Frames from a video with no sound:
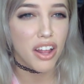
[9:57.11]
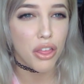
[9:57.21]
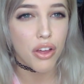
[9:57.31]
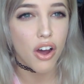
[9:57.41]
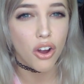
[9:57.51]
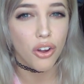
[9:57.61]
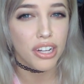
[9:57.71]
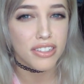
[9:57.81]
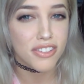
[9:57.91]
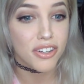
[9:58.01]
a thong on
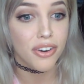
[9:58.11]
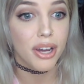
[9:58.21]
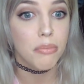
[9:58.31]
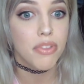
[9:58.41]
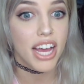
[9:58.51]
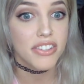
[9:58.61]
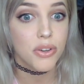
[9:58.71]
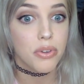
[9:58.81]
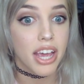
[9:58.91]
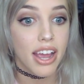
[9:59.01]
Instagram. That's
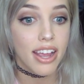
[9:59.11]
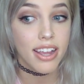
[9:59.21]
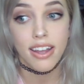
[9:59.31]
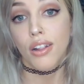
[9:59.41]
okay.